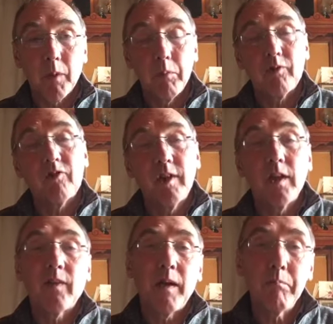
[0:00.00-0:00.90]
but
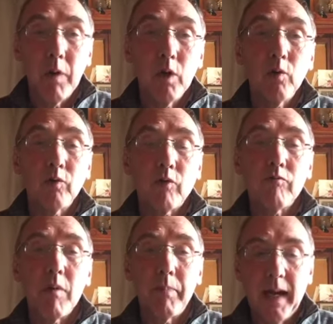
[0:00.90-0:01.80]
still they moaned
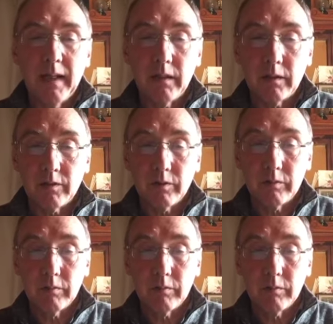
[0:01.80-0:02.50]
and rebelled.